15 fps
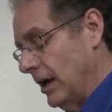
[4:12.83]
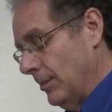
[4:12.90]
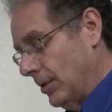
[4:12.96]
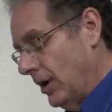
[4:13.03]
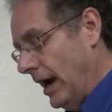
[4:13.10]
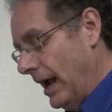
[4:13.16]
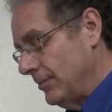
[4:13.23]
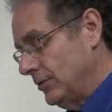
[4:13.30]

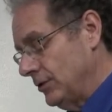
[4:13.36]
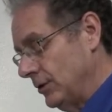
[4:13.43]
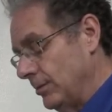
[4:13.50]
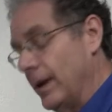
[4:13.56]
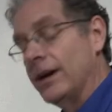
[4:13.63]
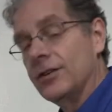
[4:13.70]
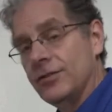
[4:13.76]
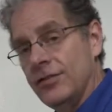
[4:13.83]
Perhaps you had
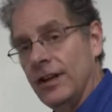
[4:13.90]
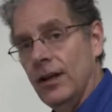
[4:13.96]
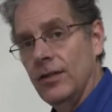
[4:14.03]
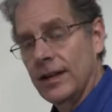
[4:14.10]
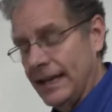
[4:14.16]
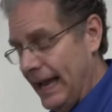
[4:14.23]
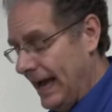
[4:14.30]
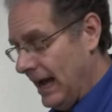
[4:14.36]
better sell
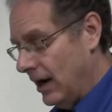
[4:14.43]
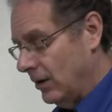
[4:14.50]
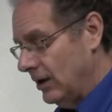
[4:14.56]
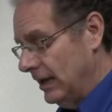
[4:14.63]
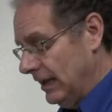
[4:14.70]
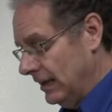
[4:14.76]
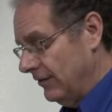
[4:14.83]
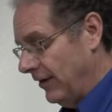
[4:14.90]
the cow
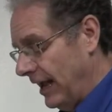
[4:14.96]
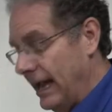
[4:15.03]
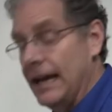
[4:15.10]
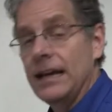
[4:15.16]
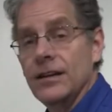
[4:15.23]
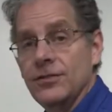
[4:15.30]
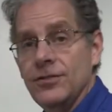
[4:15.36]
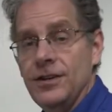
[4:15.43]
if
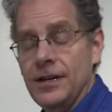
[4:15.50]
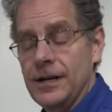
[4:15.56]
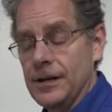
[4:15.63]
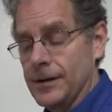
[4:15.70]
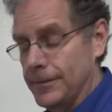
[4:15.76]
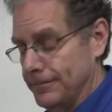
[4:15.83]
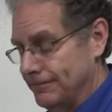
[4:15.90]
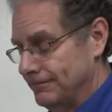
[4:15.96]
hay is dear."